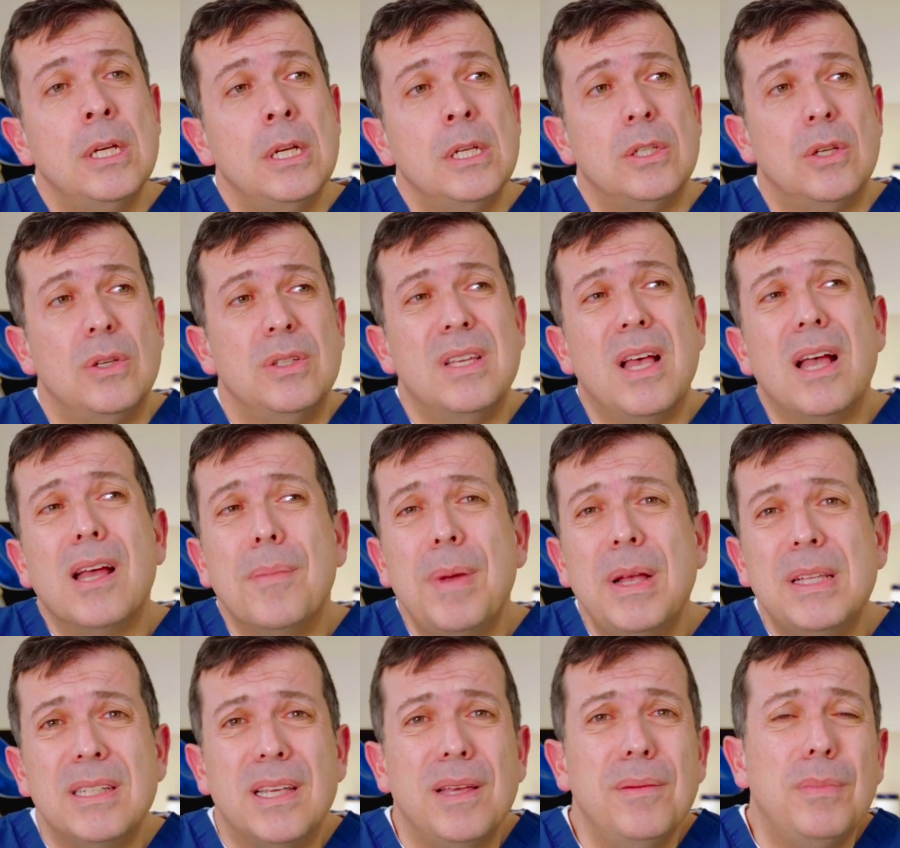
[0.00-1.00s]
So
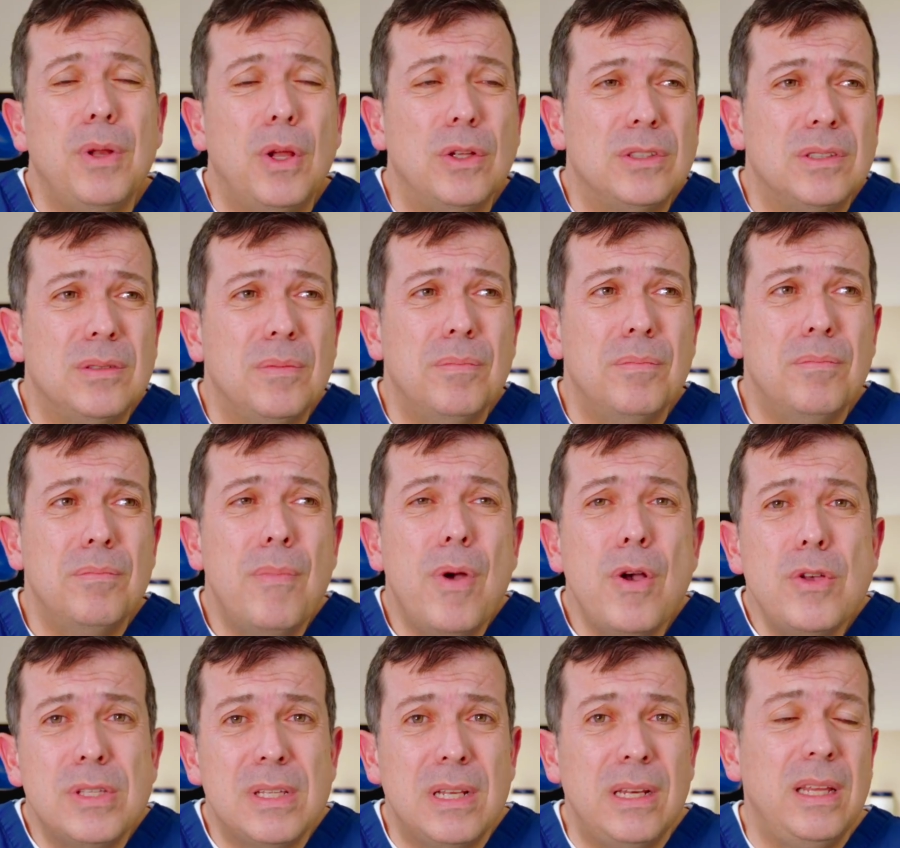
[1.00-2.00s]
zygomatic implants
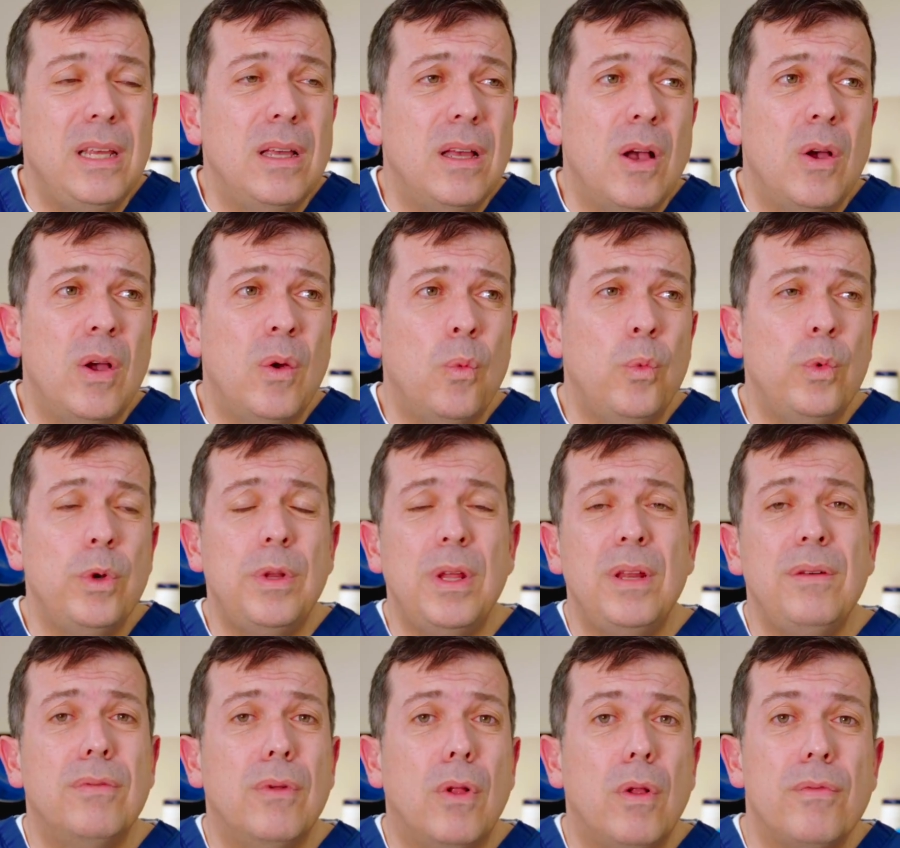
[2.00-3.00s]
mostly would
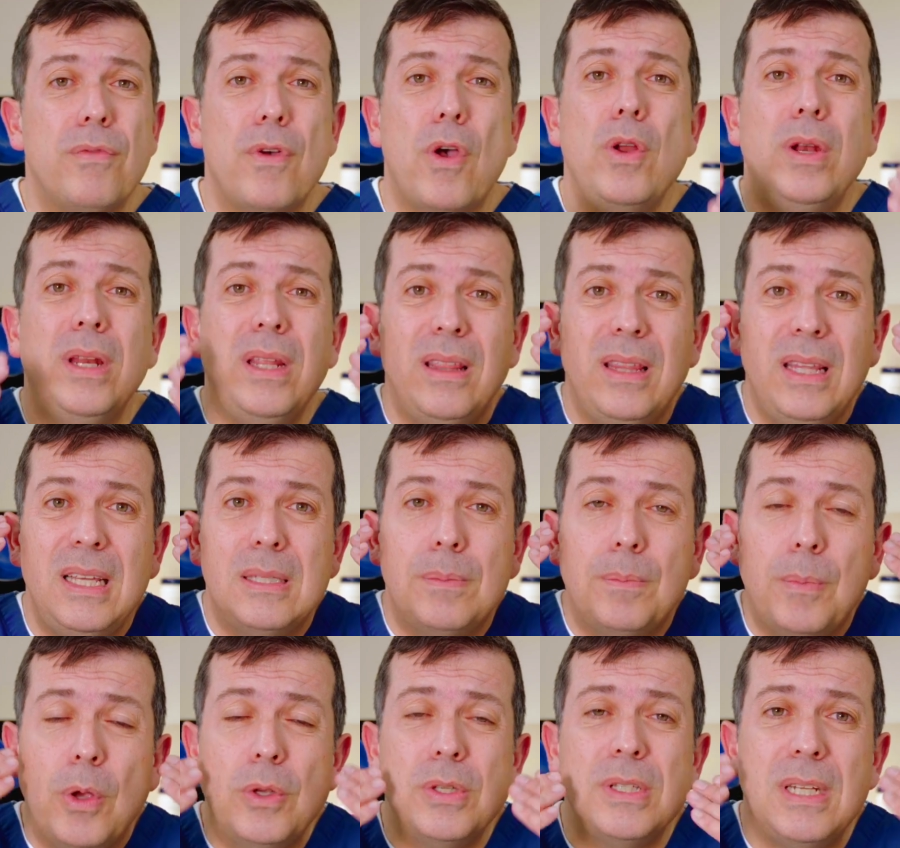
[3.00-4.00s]
involve only these
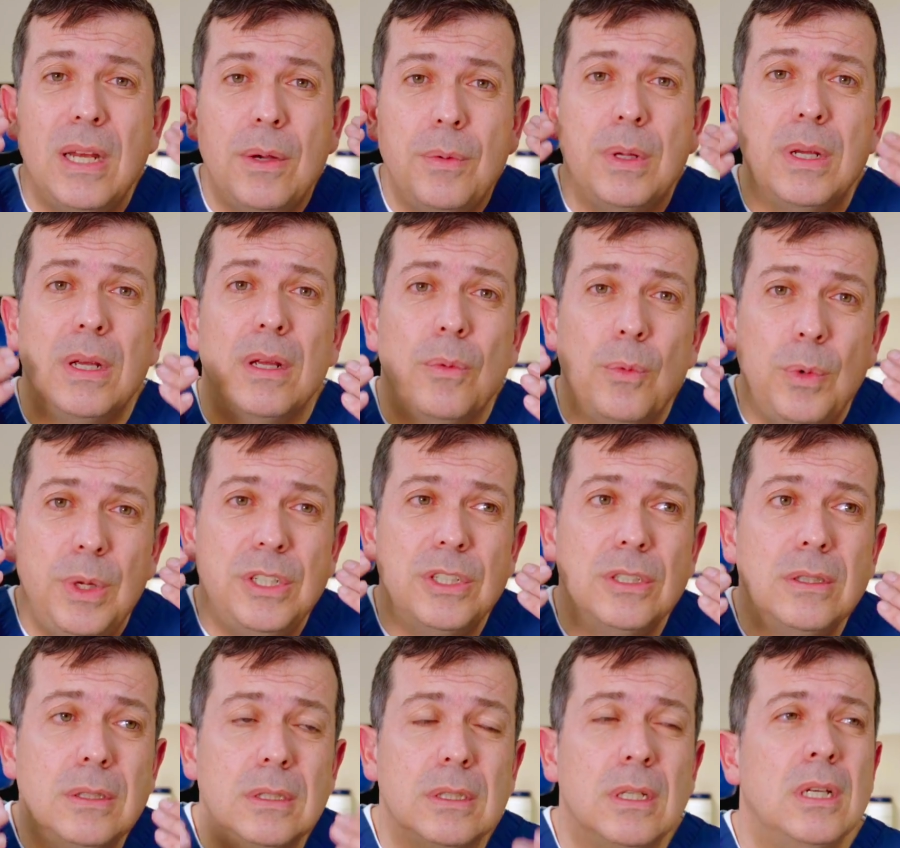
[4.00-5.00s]
posterior
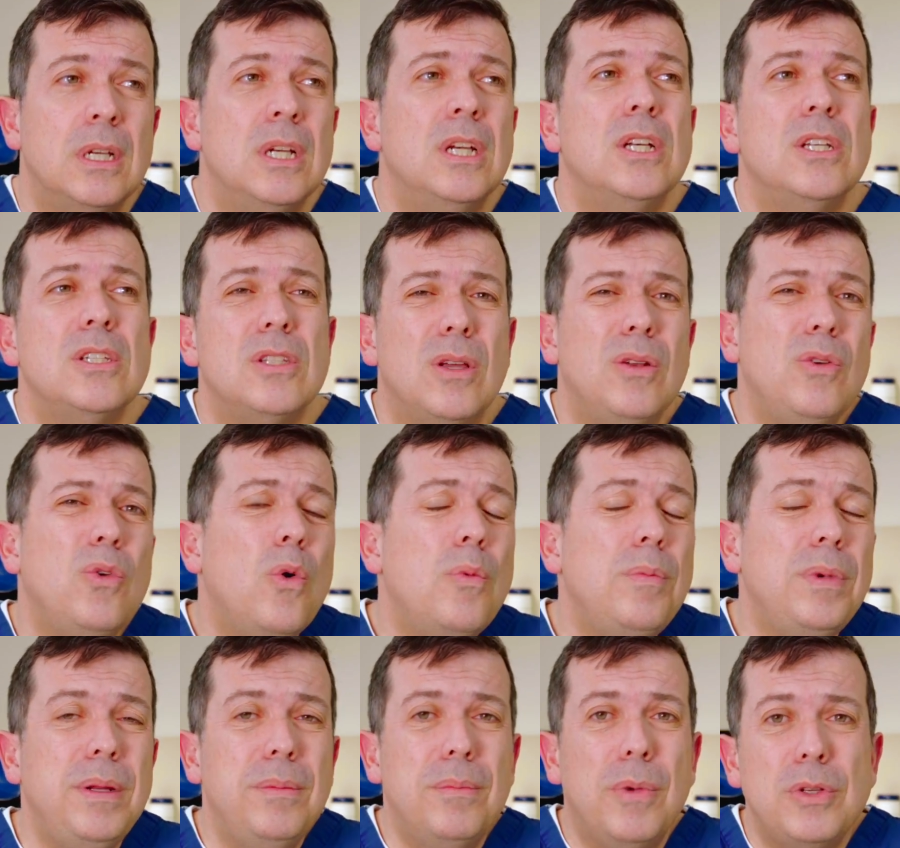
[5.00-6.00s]
regions. So
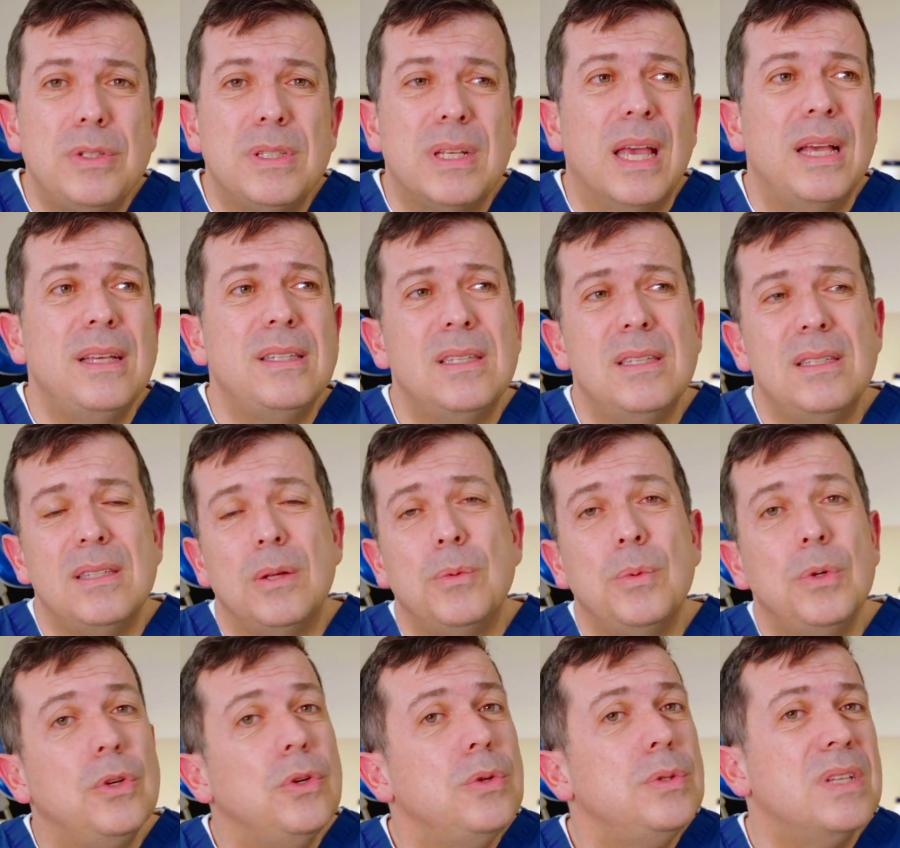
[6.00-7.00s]
normally in most cases that
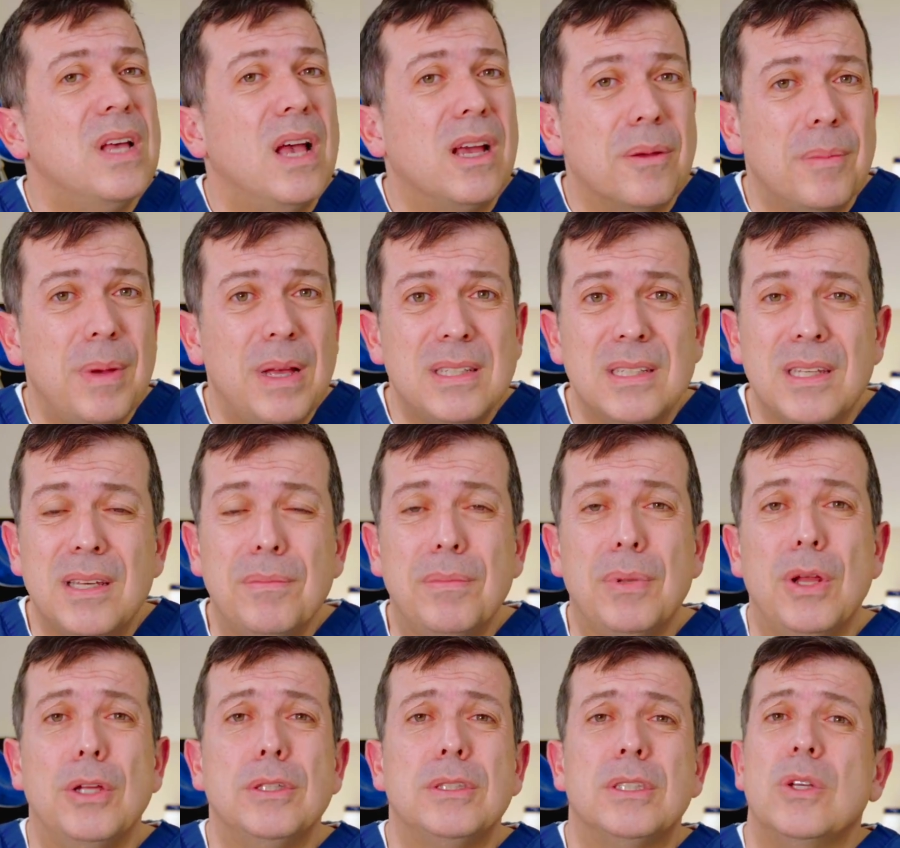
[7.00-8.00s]
we do zygomatic
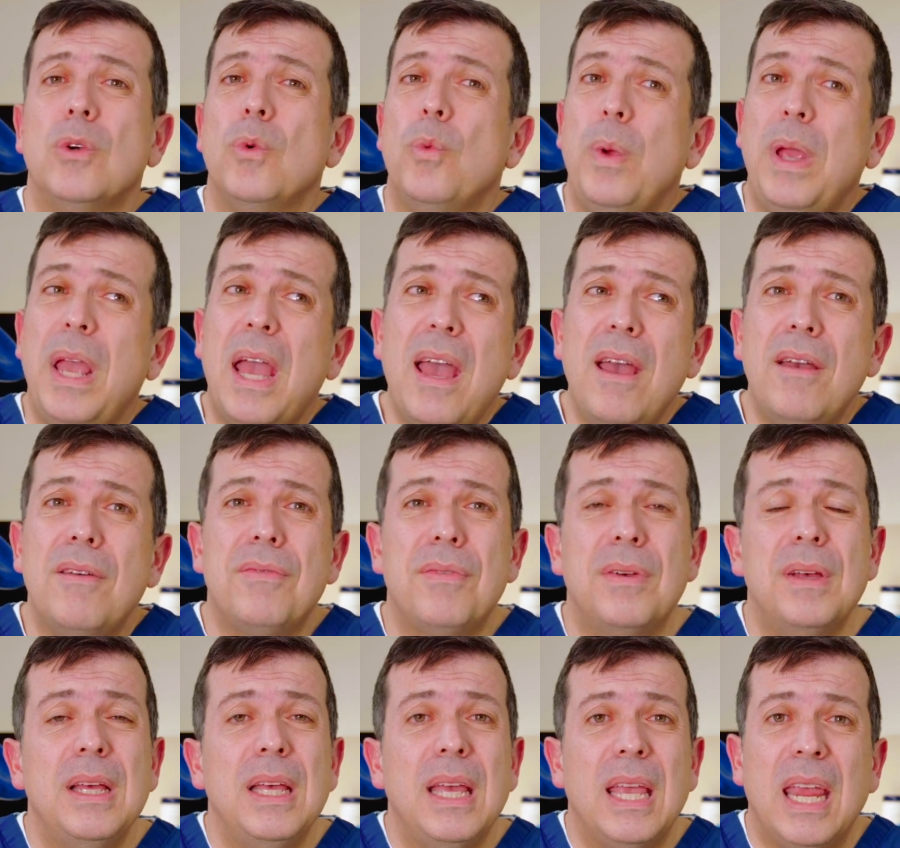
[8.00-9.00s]
implants, we
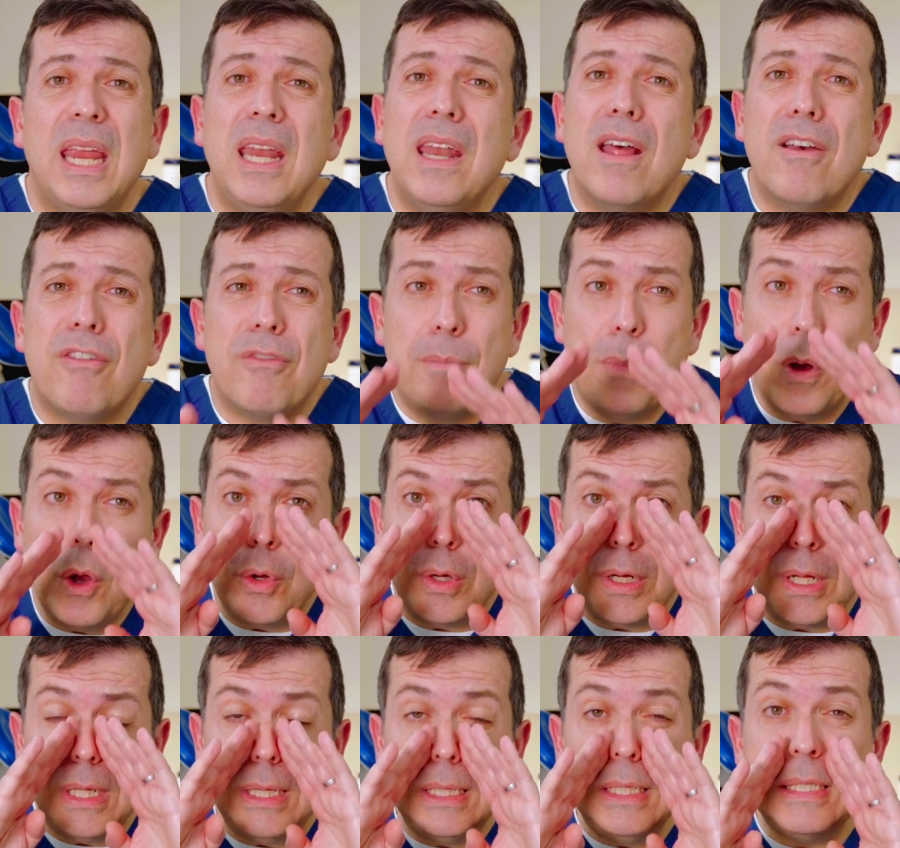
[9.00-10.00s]
have enough bone
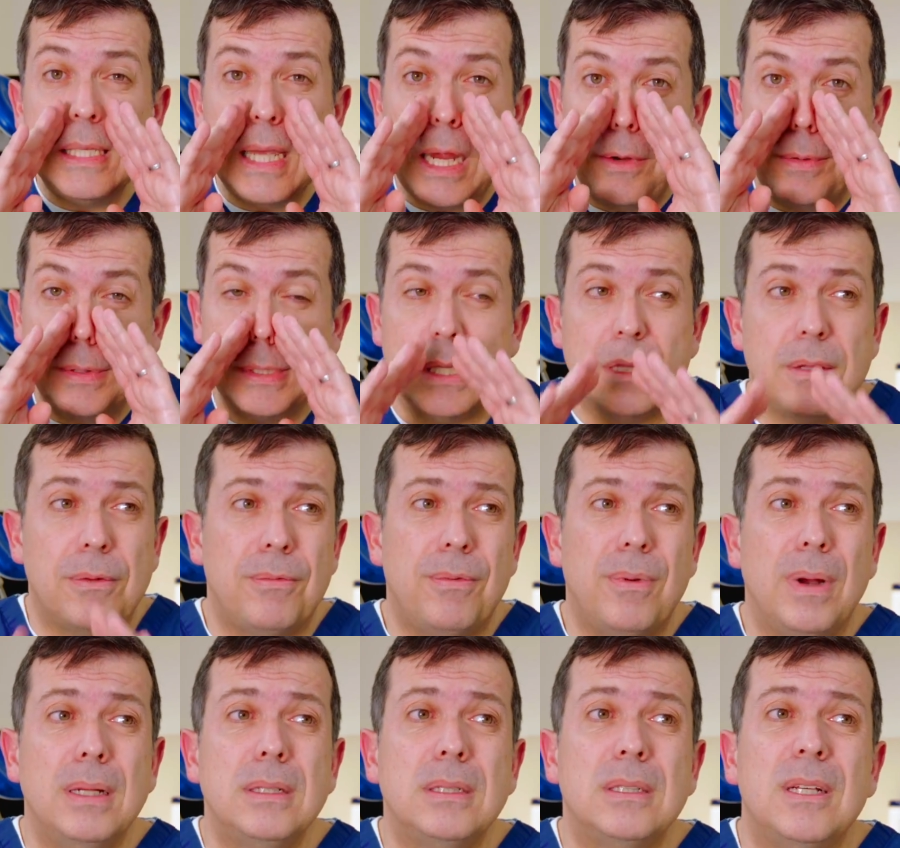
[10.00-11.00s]
in these areas at the
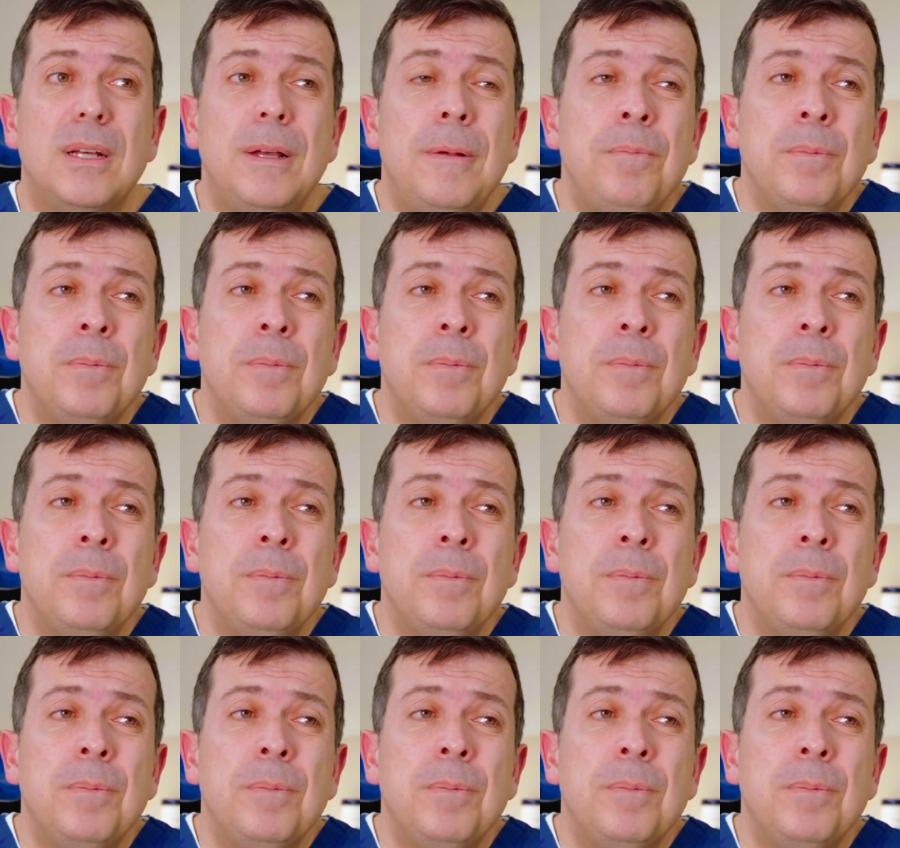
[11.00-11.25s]
front.